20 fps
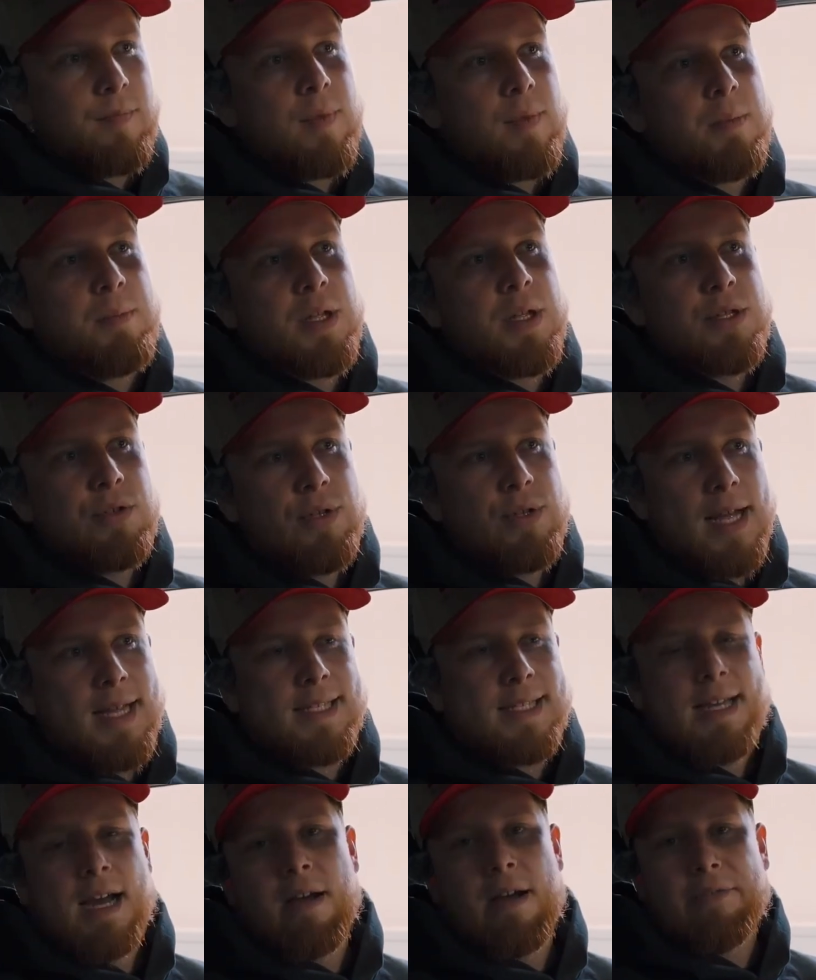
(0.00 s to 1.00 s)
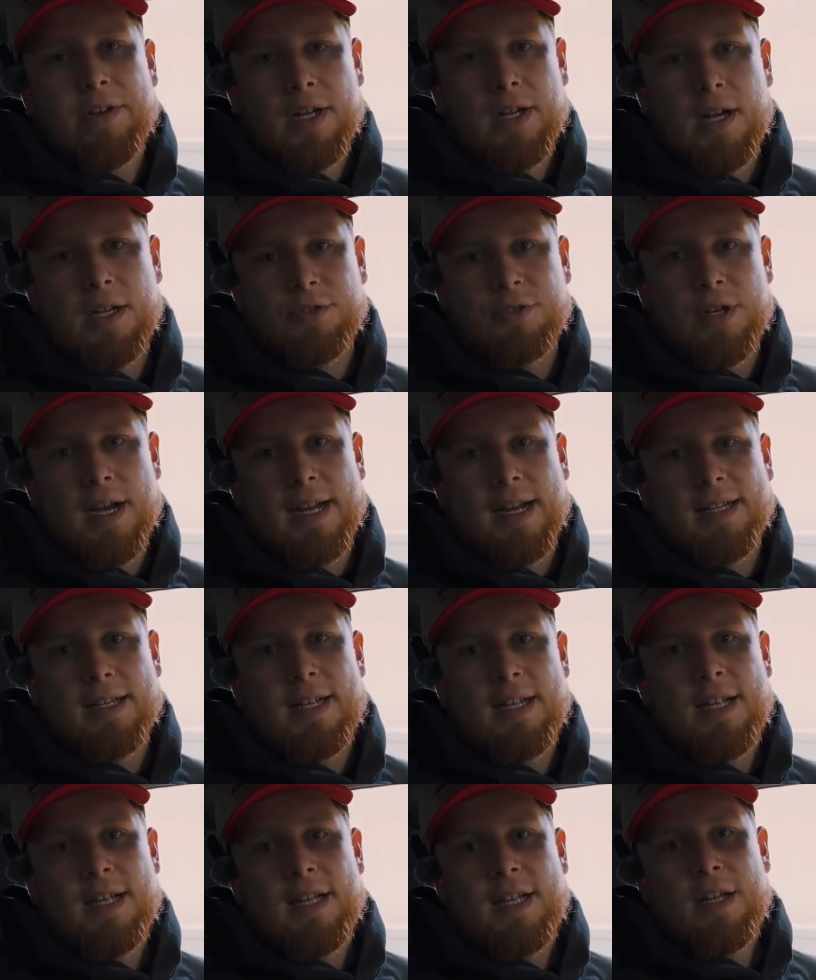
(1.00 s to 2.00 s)
but you guys now have a contract
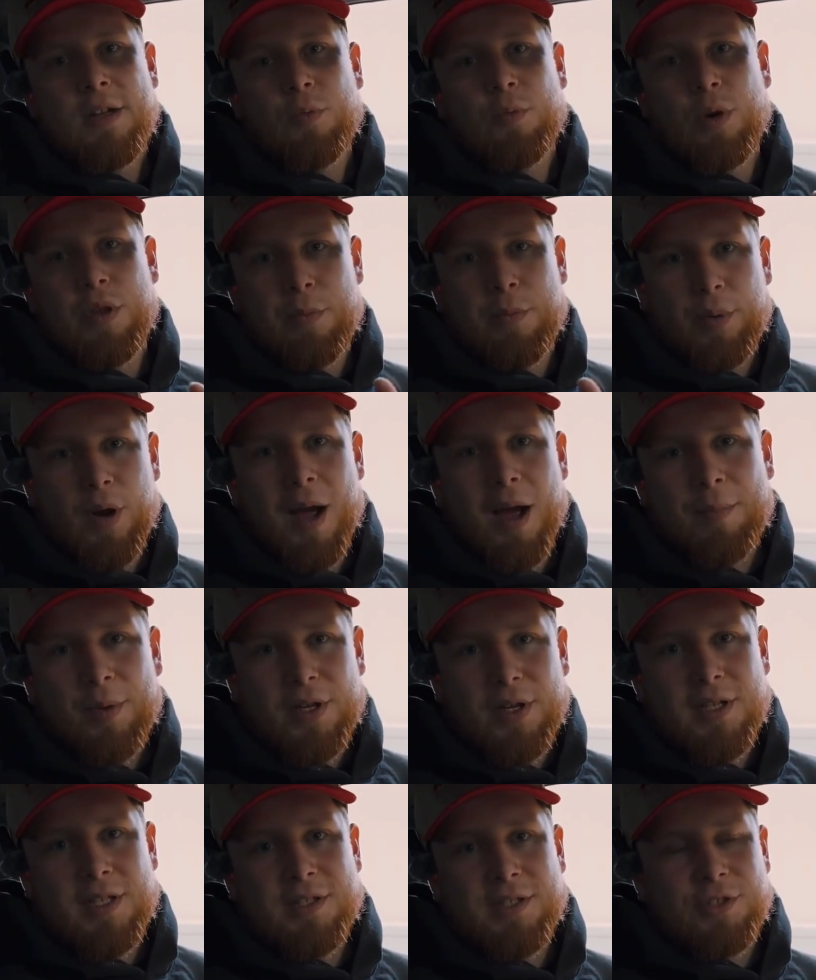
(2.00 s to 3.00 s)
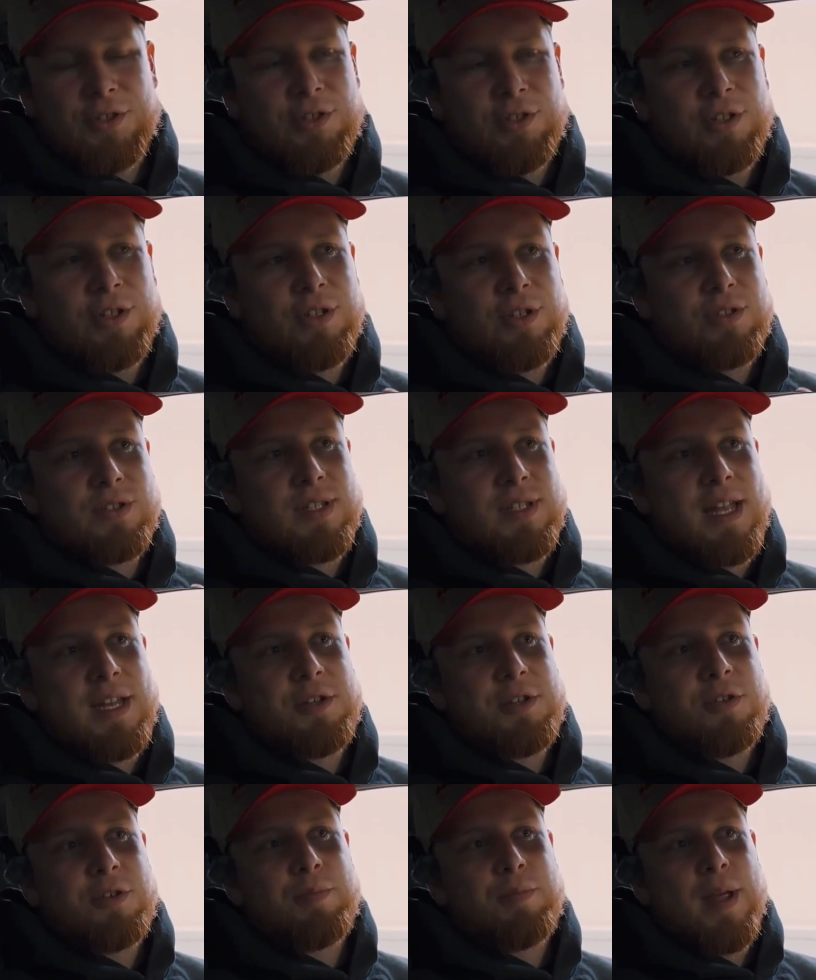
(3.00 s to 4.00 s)
where the property is yours
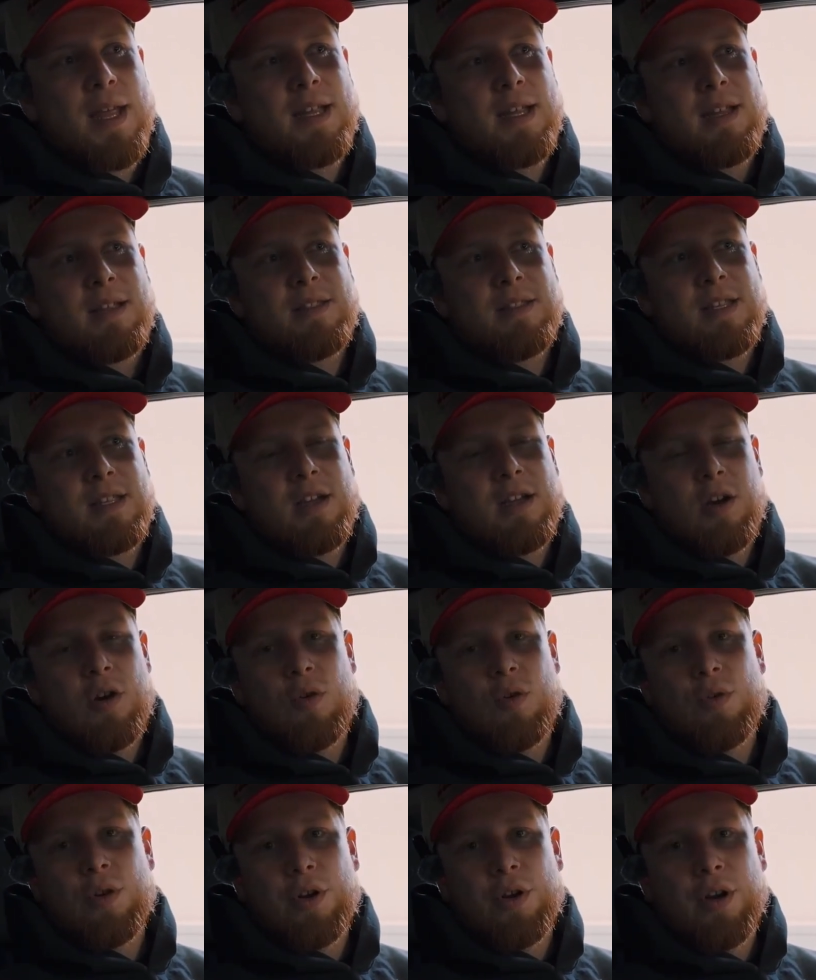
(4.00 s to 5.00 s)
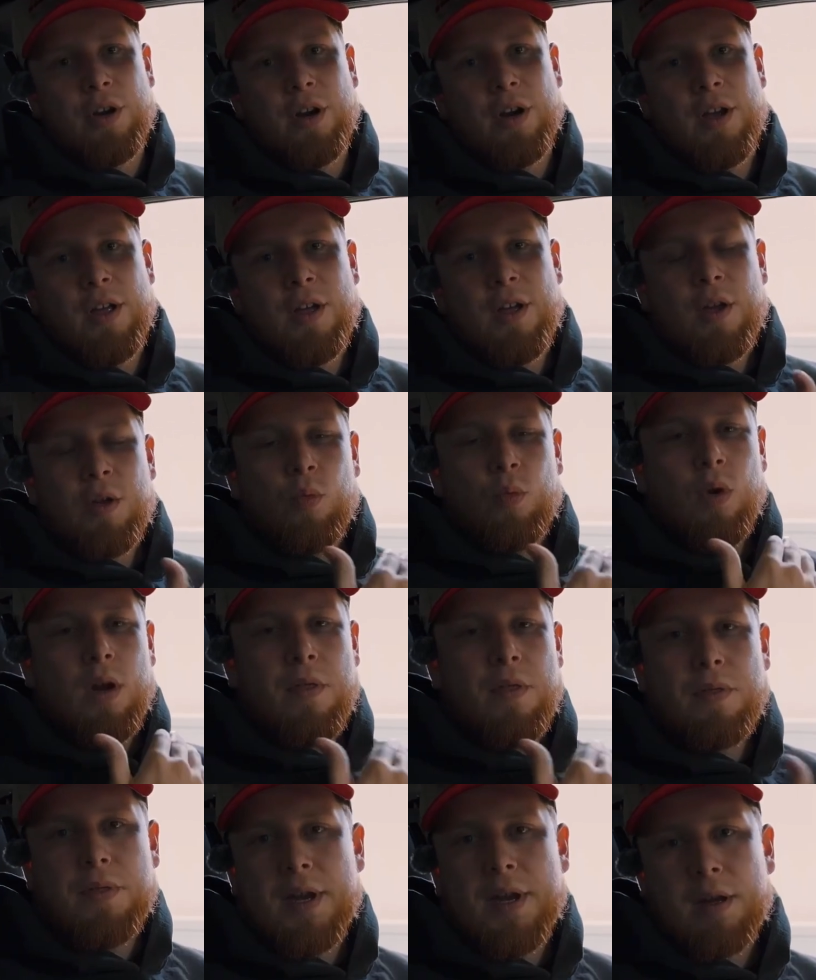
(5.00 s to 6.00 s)
and you're paying the owner
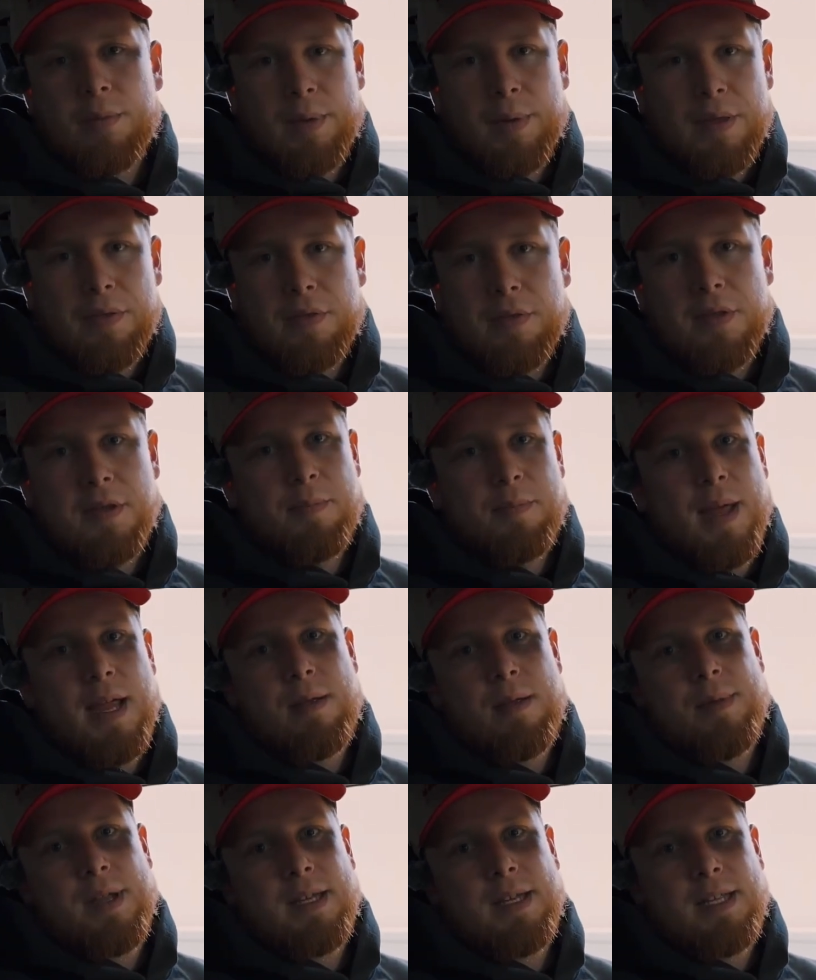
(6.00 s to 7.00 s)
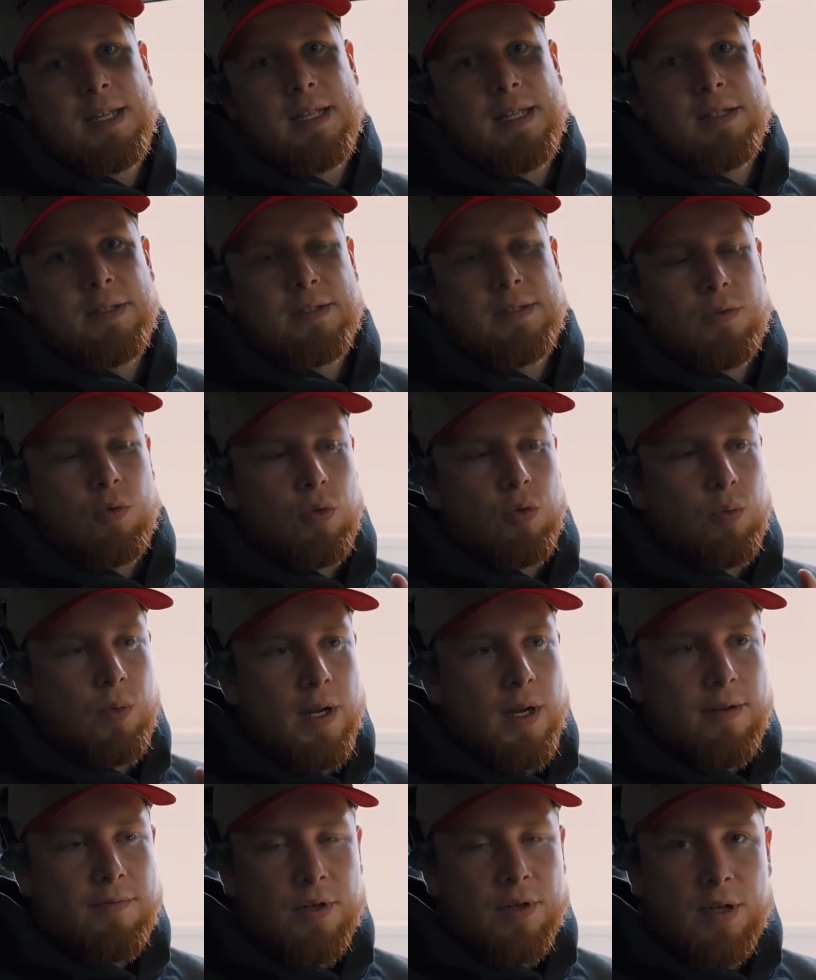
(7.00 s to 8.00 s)
what their monthly payment is or
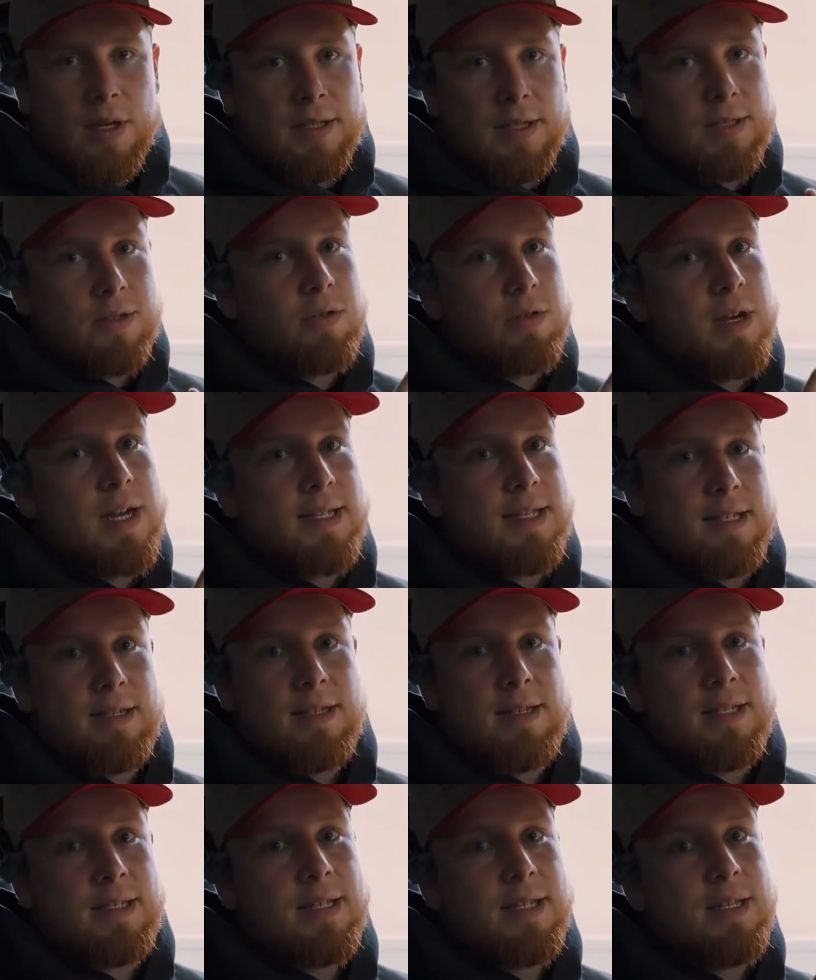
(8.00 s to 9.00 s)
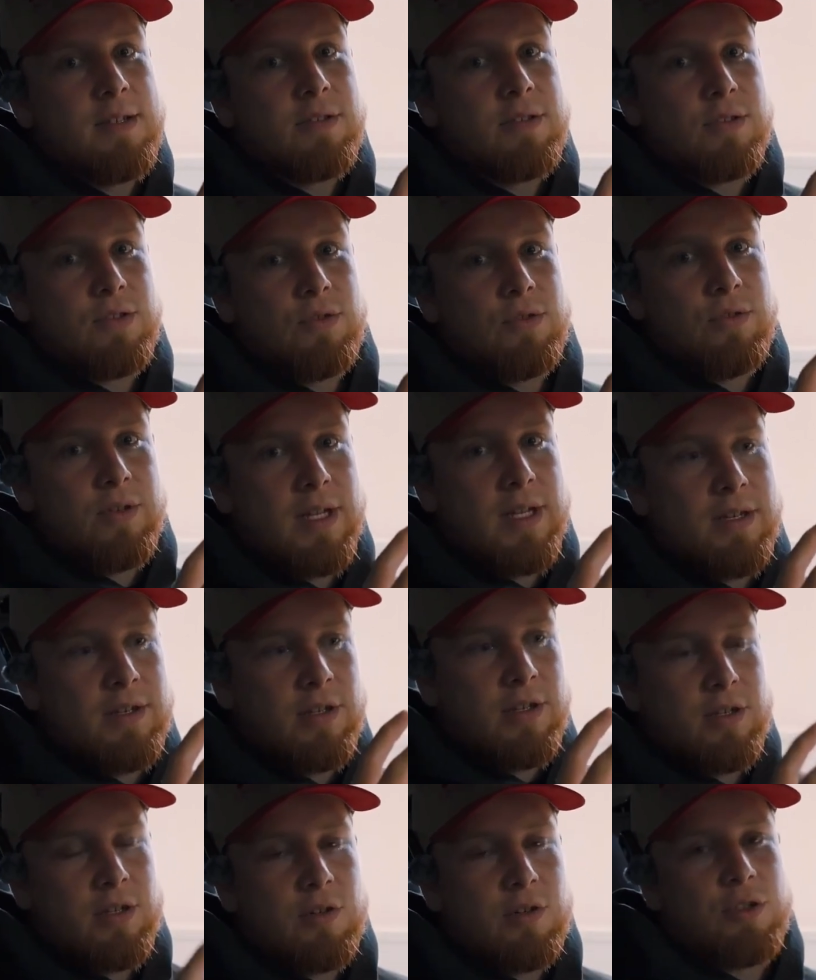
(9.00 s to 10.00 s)
whatever. It's crazy. These deals, you can
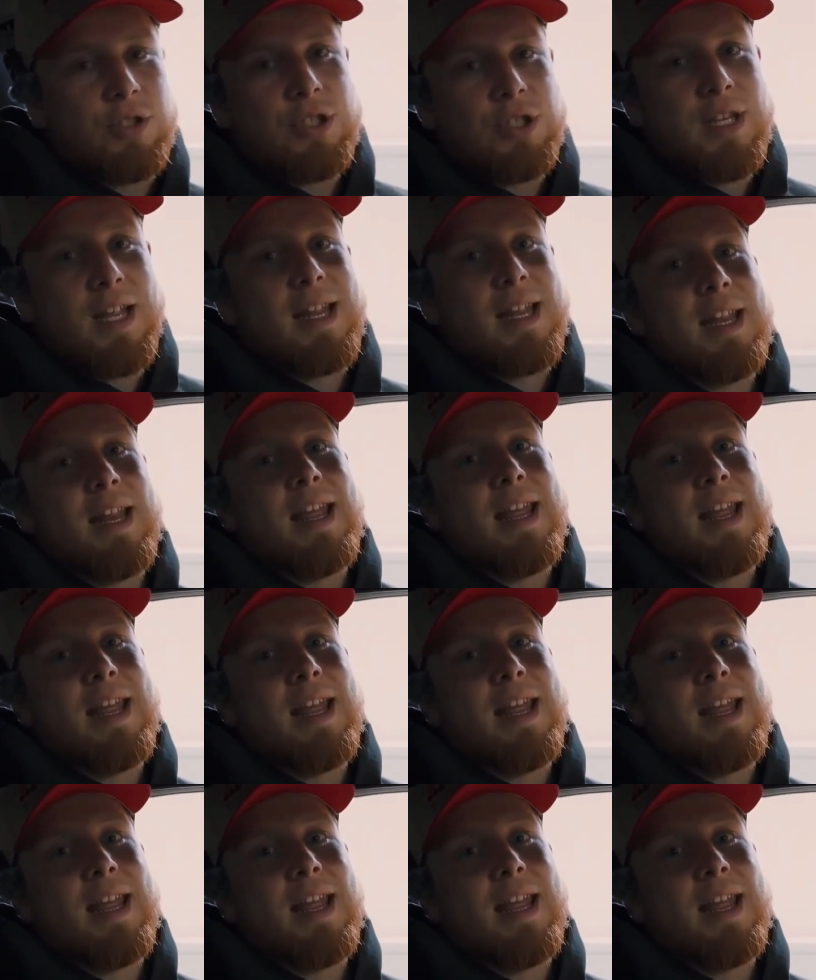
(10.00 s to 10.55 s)
negotiate